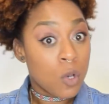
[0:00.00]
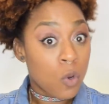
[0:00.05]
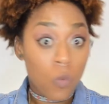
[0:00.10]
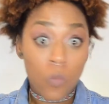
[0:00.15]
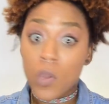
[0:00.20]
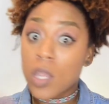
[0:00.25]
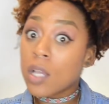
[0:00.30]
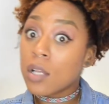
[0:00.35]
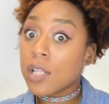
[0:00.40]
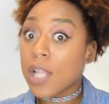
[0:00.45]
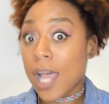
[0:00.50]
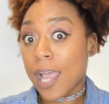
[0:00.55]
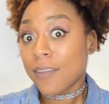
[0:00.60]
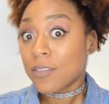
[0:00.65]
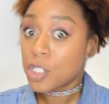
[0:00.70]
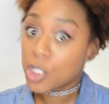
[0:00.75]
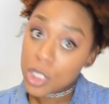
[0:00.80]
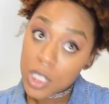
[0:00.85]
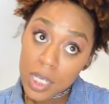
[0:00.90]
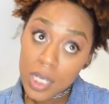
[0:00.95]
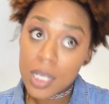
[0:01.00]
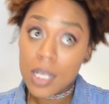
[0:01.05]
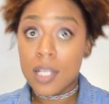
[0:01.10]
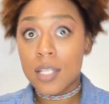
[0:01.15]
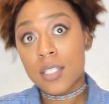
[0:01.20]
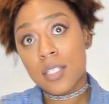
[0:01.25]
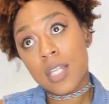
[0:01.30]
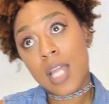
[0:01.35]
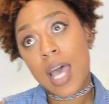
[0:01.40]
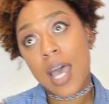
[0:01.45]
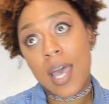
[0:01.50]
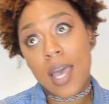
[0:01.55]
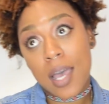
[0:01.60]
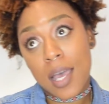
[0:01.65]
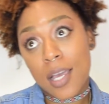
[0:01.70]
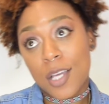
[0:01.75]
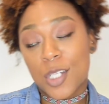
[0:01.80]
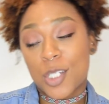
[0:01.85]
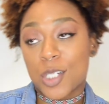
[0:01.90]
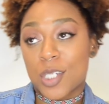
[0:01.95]
real life shit /
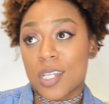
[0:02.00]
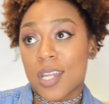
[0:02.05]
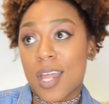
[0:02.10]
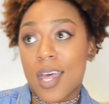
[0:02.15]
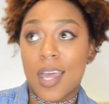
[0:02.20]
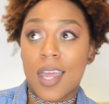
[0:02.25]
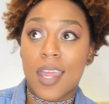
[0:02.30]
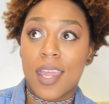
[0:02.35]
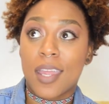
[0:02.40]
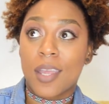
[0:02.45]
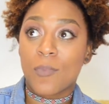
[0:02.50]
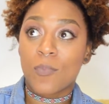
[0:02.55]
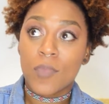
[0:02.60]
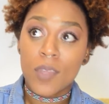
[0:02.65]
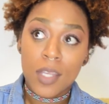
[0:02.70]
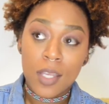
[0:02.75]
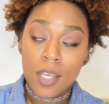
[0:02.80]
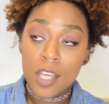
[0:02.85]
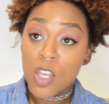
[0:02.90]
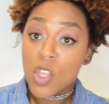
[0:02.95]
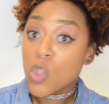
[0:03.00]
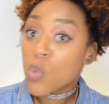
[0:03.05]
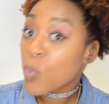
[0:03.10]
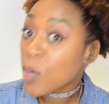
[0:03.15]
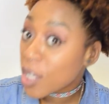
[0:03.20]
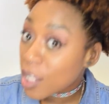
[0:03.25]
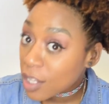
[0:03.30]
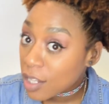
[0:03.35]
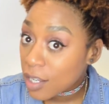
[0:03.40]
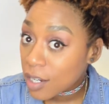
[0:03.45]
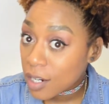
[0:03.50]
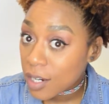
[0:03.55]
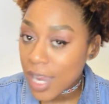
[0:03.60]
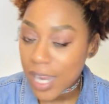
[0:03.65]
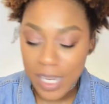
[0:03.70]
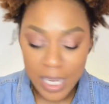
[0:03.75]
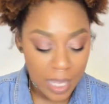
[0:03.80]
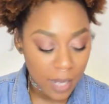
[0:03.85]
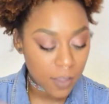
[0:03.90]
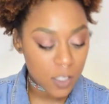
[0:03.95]
like thriller.
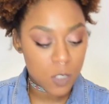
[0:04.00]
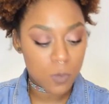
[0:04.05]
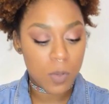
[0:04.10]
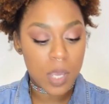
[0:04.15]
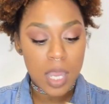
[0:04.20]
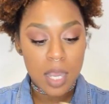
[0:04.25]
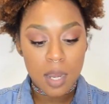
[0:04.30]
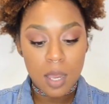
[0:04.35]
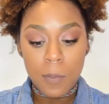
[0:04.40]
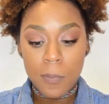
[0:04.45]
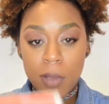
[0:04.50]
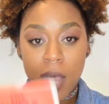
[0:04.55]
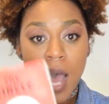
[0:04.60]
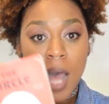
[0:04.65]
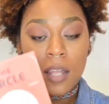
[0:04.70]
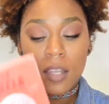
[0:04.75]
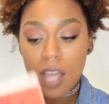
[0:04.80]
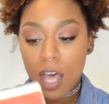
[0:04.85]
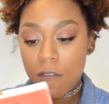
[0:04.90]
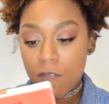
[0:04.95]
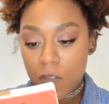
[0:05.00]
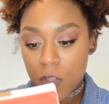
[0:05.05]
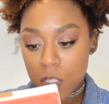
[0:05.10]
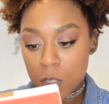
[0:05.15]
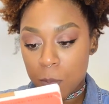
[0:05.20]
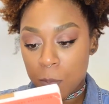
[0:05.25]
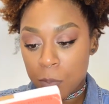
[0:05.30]
I can't explain it, but I love this